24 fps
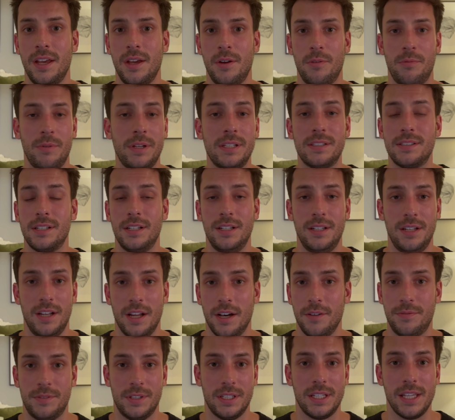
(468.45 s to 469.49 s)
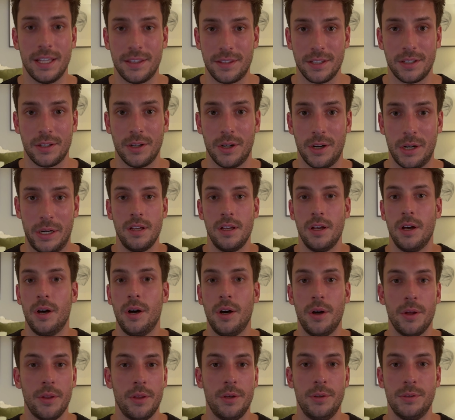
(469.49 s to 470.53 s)
Reason enough to get the card.
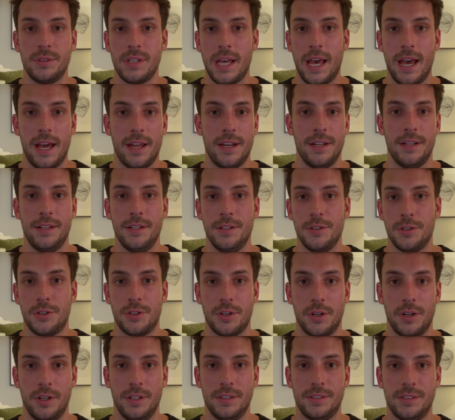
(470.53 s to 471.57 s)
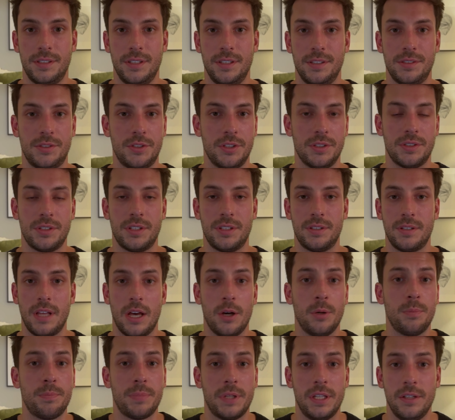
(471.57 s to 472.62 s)
All those added insurances just
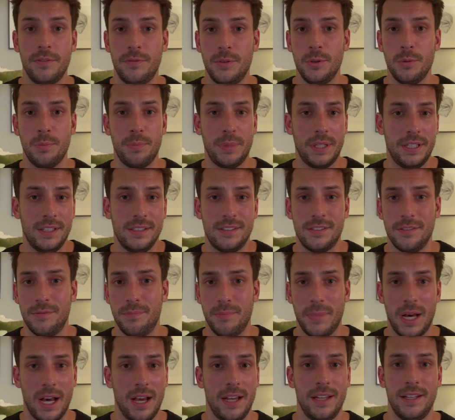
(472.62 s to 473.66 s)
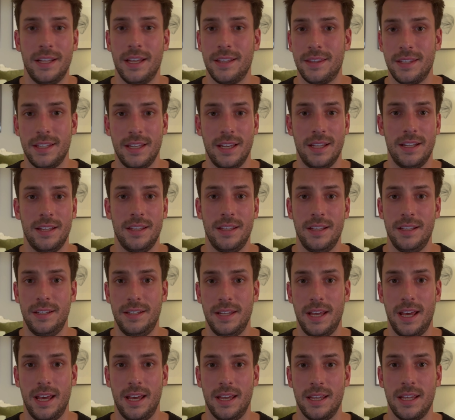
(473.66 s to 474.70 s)
help give you peace of mind at the end of the
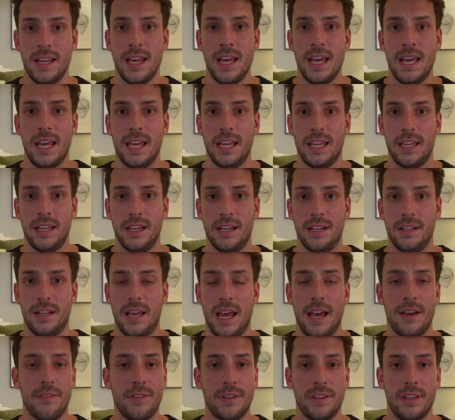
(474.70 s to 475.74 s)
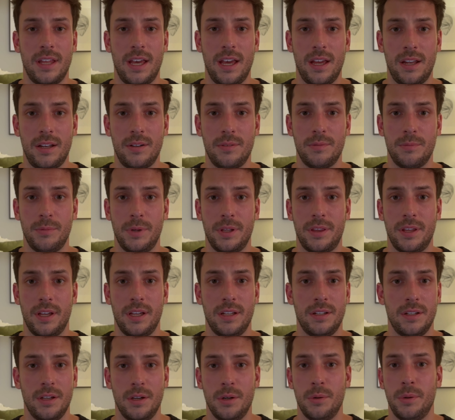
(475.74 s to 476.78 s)
day, and having that with a
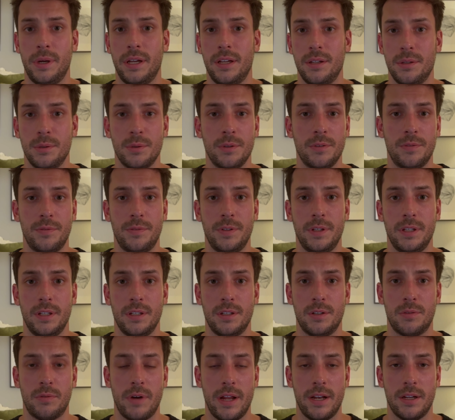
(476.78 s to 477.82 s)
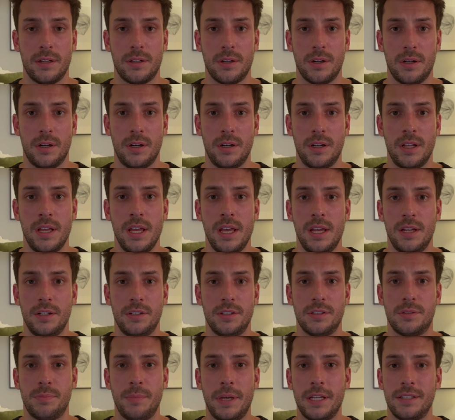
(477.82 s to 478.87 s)
no annual fee credit card
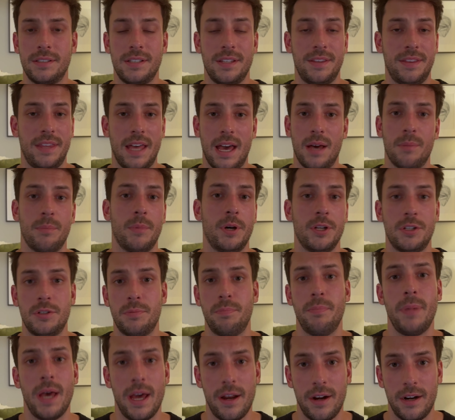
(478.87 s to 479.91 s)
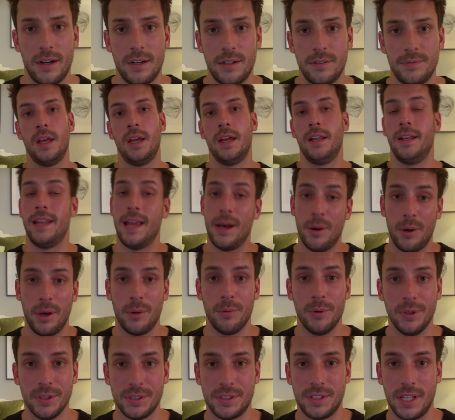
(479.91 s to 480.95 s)
just makes it that much better. Now I
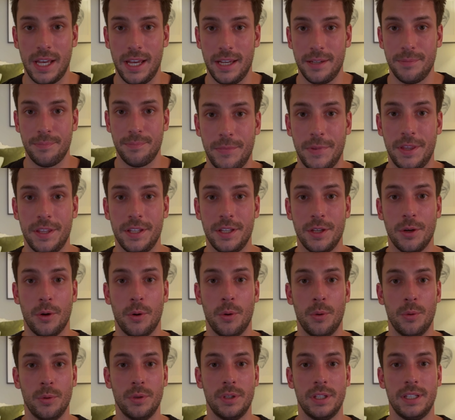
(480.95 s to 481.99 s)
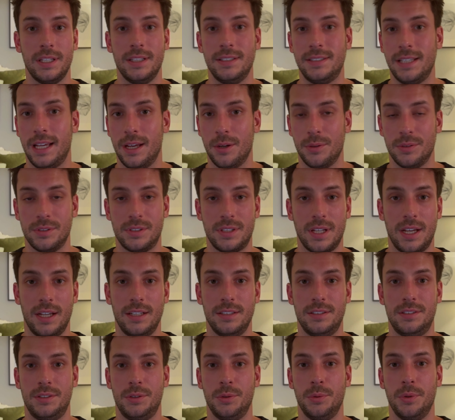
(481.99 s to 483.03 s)
will say the only downside
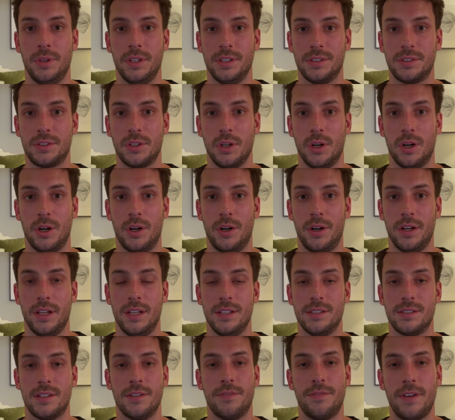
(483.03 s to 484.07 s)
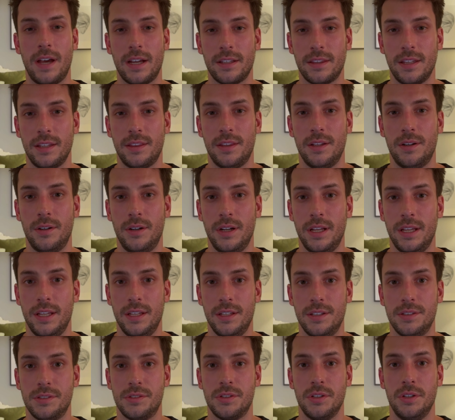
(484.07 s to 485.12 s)
to this card is the fact that there
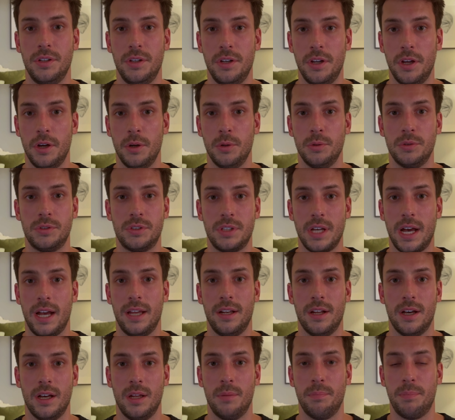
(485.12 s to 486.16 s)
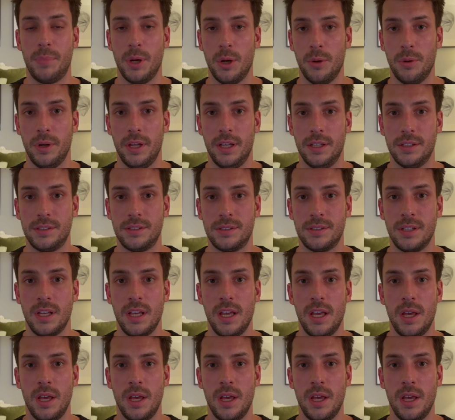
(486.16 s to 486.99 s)
is no sign-on bonus.